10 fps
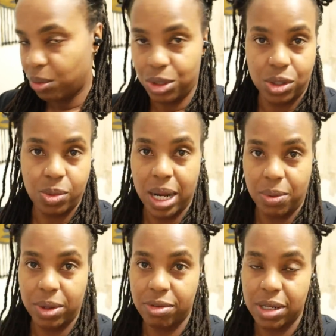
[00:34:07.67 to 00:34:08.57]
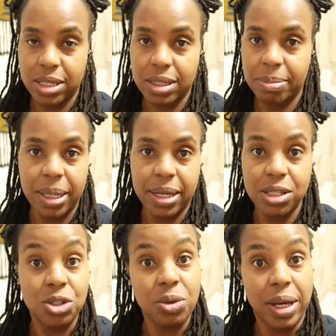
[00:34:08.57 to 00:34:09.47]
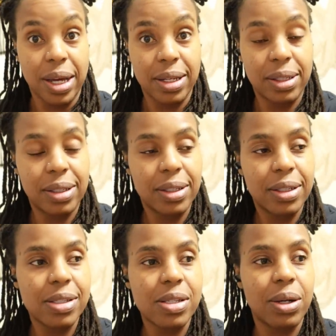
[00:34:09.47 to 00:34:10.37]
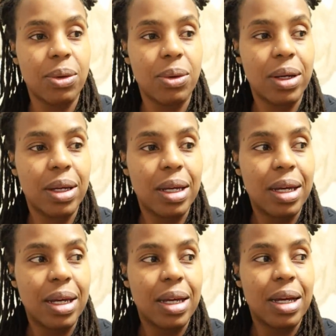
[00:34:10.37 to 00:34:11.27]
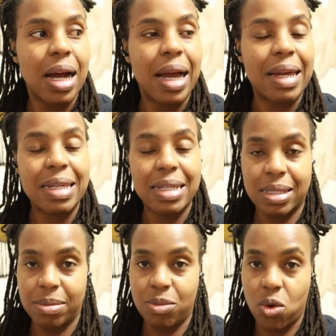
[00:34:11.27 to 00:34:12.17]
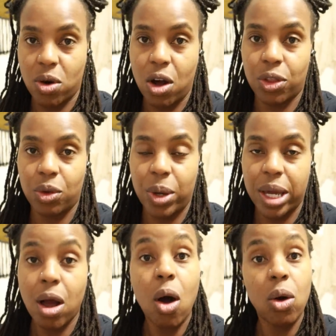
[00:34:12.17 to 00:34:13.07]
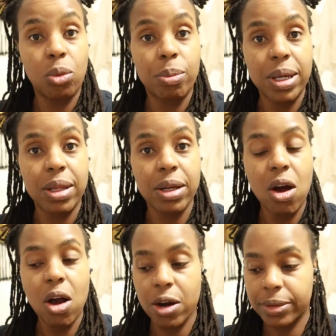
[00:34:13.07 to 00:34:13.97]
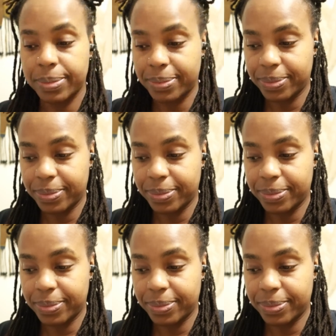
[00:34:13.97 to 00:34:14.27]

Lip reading: which is when I would have knit, but I didn't do that. So I knit some more on the way home in the car.